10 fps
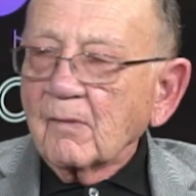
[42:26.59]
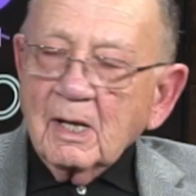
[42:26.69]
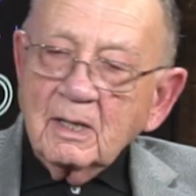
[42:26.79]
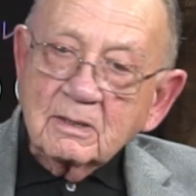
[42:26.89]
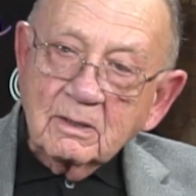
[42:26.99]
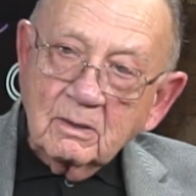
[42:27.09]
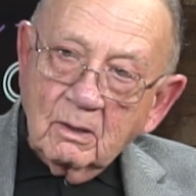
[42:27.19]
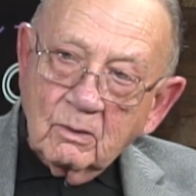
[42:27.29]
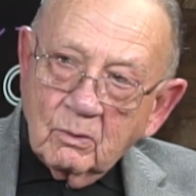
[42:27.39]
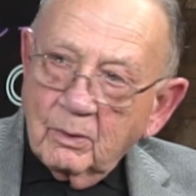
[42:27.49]
He said, look
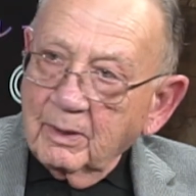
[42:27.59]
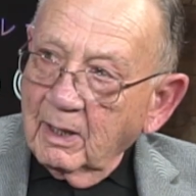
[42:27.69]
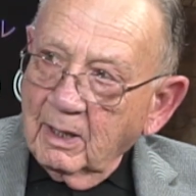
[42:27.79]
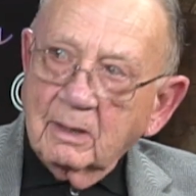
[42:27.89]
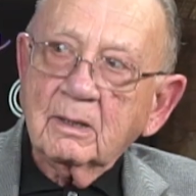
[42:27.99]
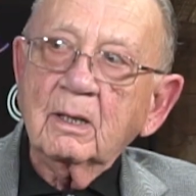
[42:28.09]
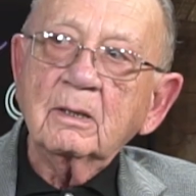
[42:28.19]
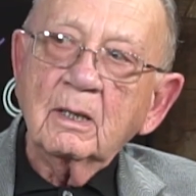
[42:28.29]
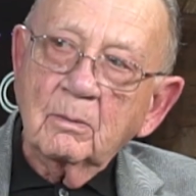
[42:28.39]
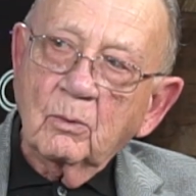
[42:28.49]
at Ori, I got that
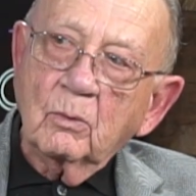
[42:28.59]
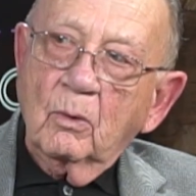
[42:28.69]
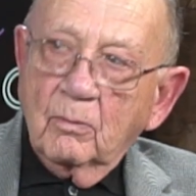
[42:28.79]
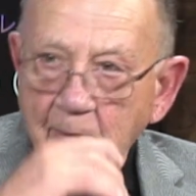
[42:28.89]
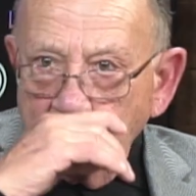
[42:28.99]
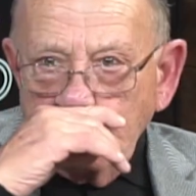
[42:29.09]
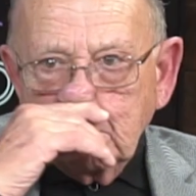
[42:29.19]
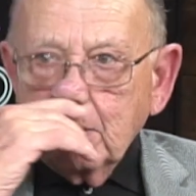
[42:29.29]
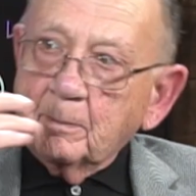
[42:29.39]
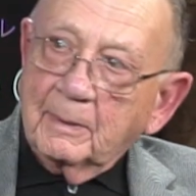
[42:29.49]
table over there
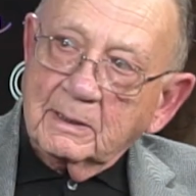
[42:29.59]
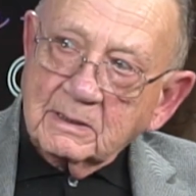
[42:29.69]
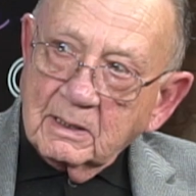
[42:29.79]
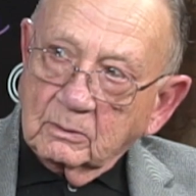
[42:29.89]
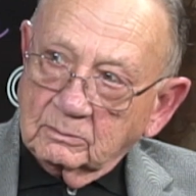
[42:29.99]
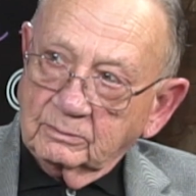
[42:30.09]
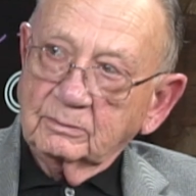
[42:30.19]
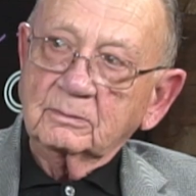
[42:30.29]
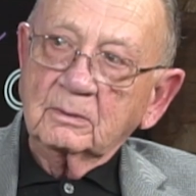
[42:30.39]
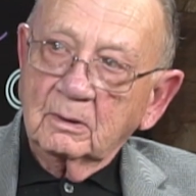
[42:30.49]
by myself.
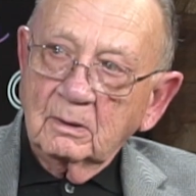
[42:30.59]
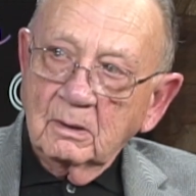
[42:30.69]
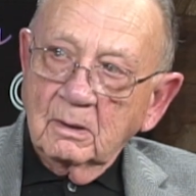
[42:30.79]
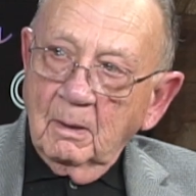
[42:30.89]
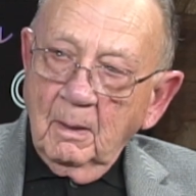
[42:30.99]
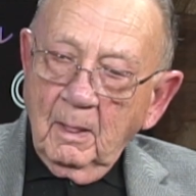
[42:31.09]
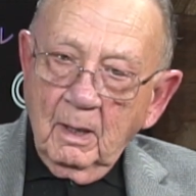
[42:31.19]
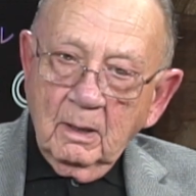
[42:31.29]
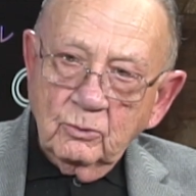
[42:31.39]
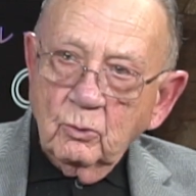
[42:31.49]

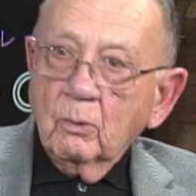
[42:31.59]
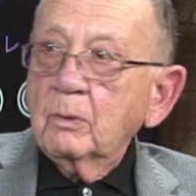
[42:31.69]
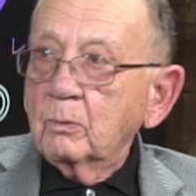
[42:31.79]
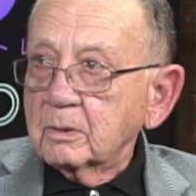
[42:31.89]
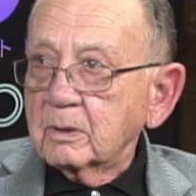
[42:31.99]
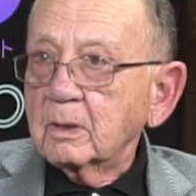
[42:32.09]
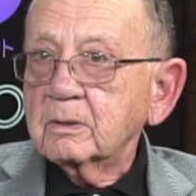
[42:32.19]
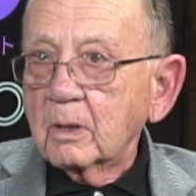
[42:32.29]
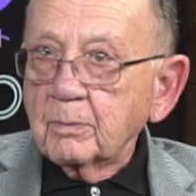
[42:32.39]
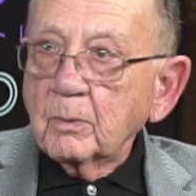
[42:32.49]
And Joey was a
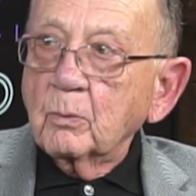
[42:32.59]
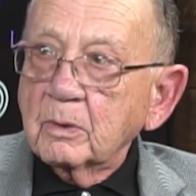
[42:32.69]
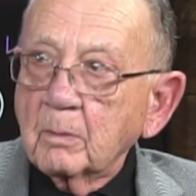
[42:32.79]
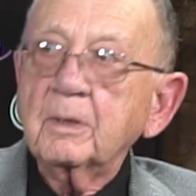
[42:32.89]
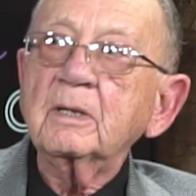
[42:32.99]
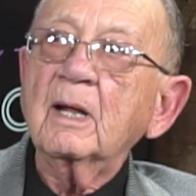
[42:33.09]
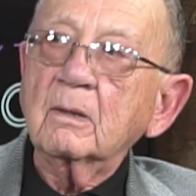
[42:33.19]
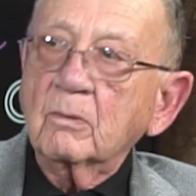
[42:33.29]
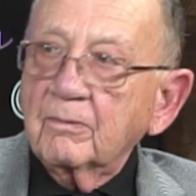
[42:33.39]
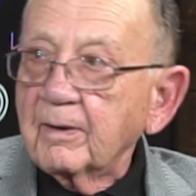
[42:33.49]
skipper with the
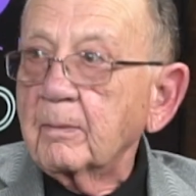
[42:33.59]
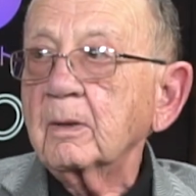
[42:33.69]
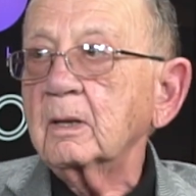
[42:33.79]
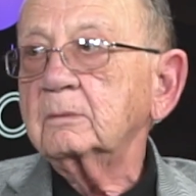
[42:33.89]
Badano family.